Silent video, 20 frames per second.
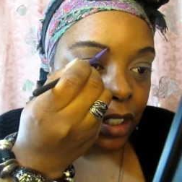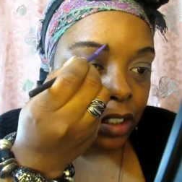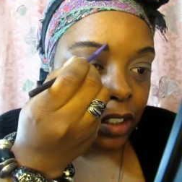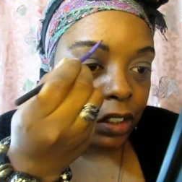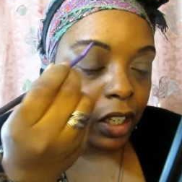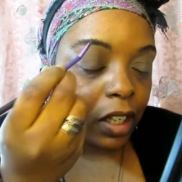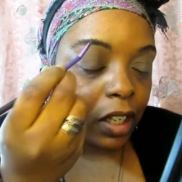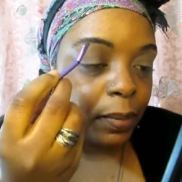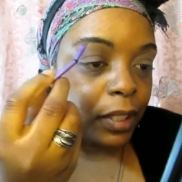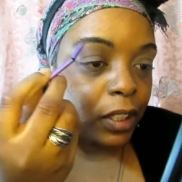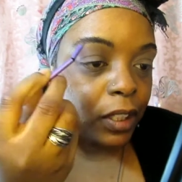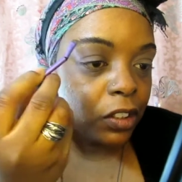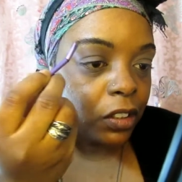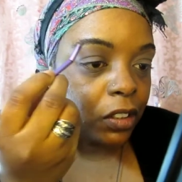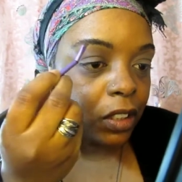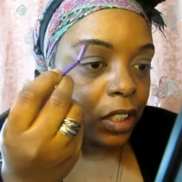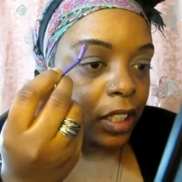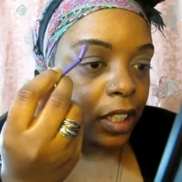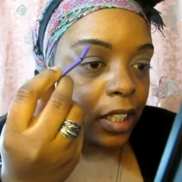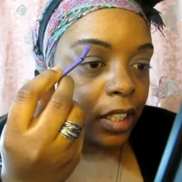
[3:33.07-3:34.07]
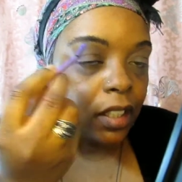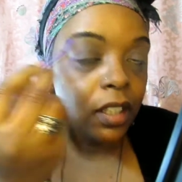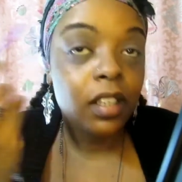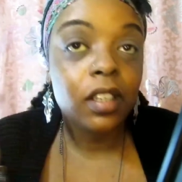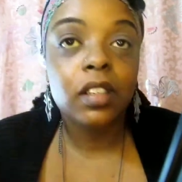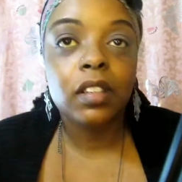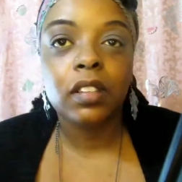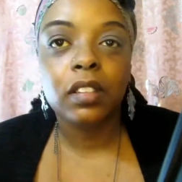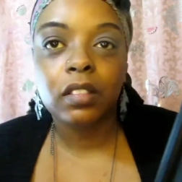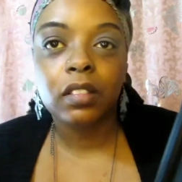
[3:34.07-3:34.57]
Try to make sure that,
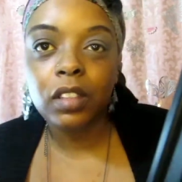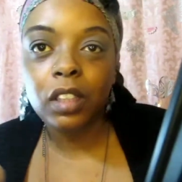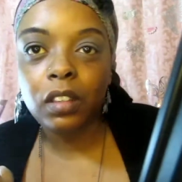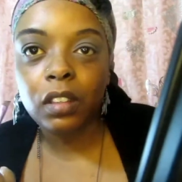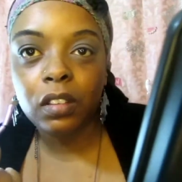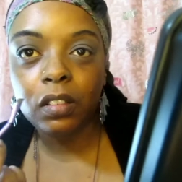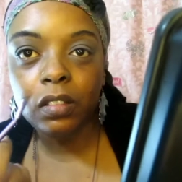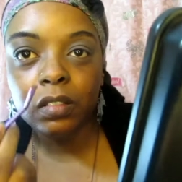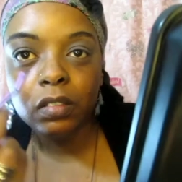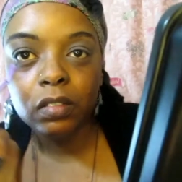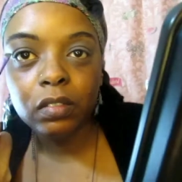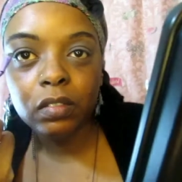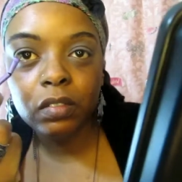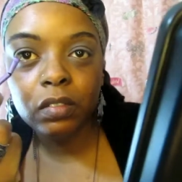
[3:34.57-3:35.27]
you know,